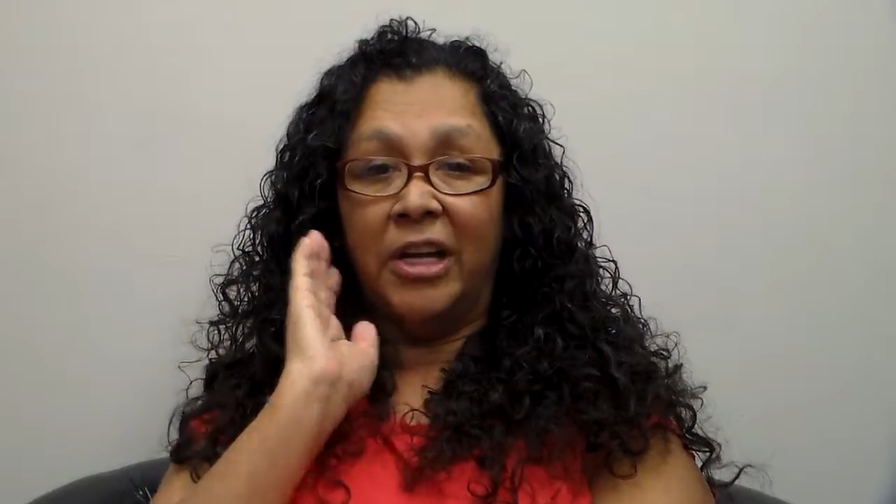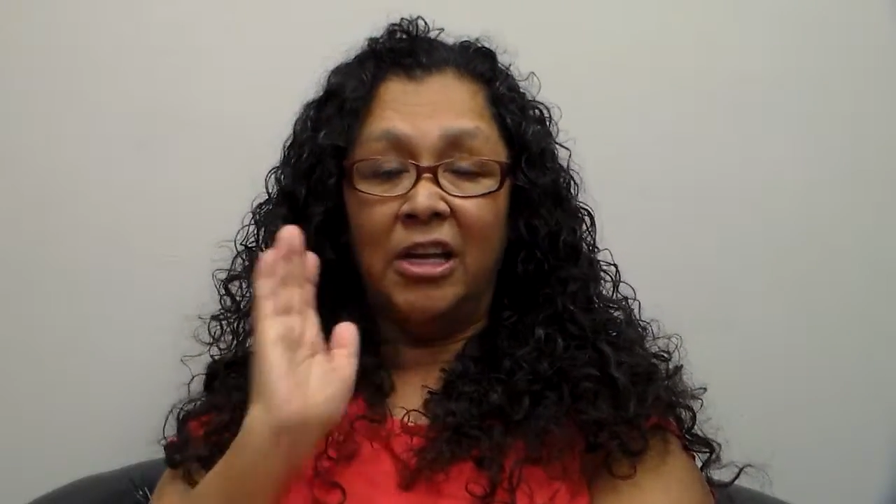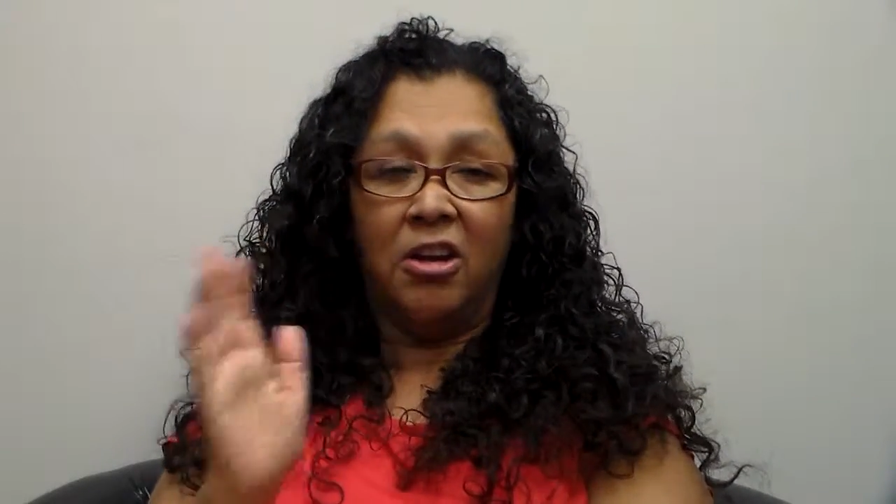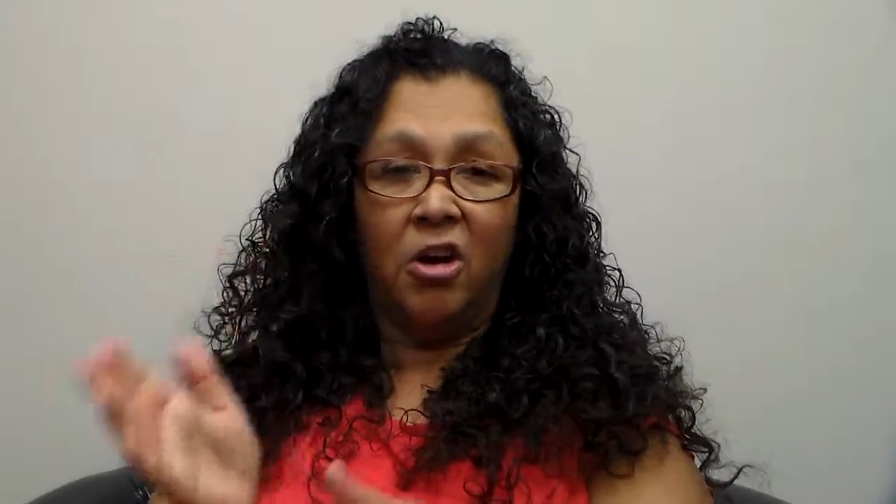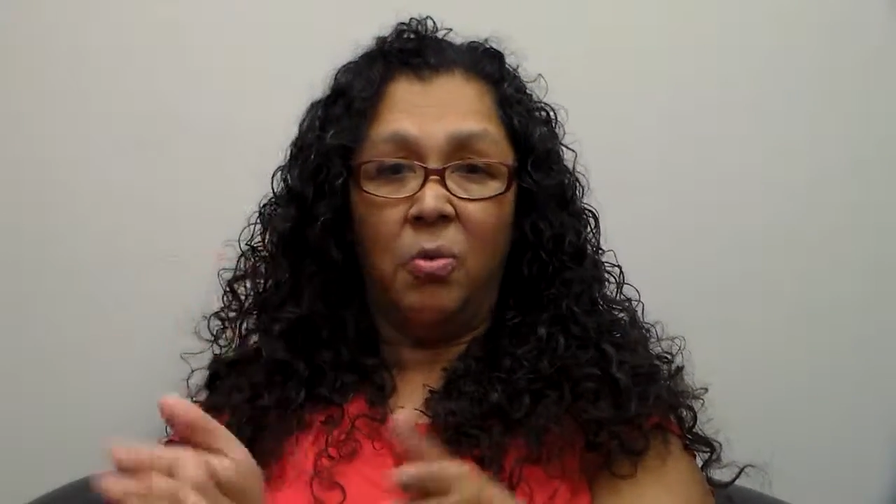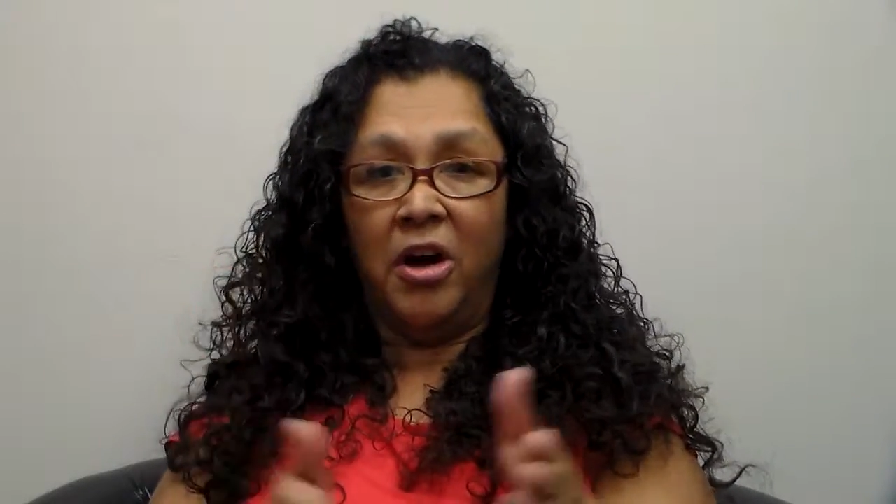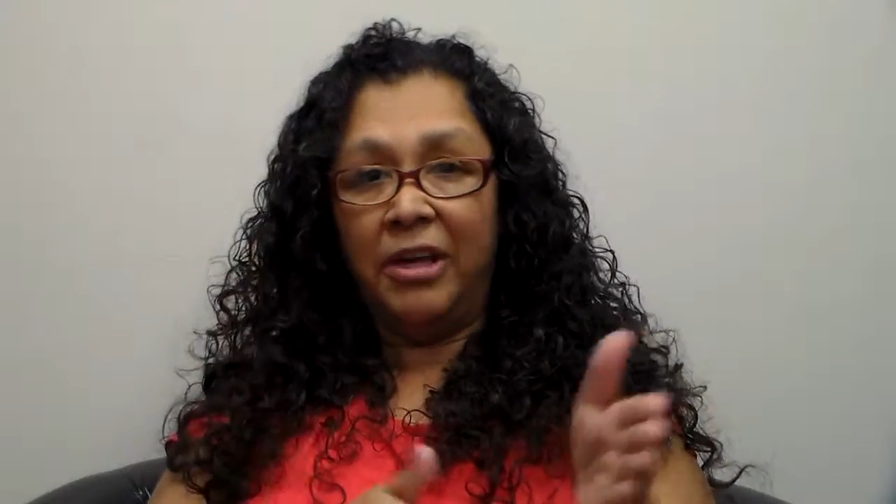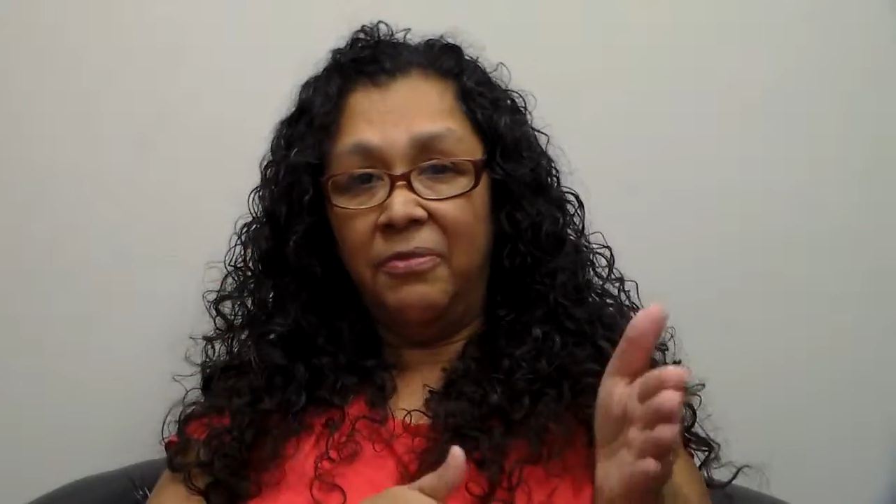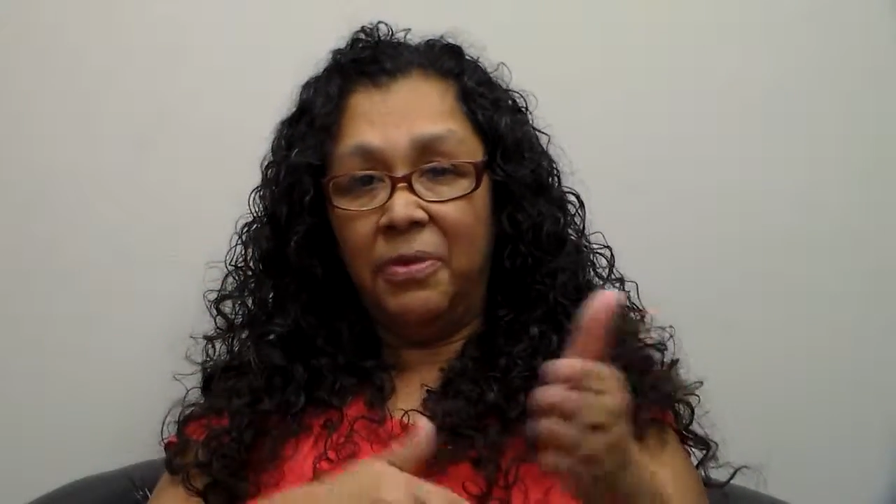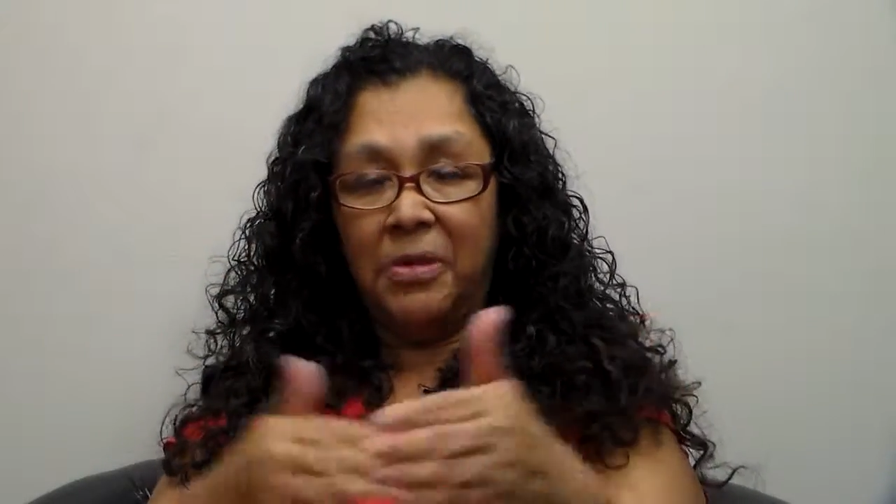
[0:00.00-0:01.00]
Now I can go
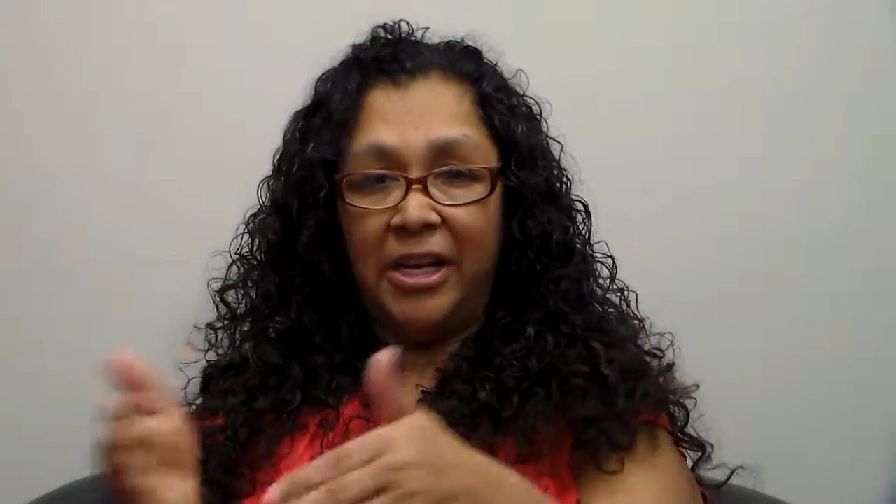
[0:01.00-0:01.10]
walking from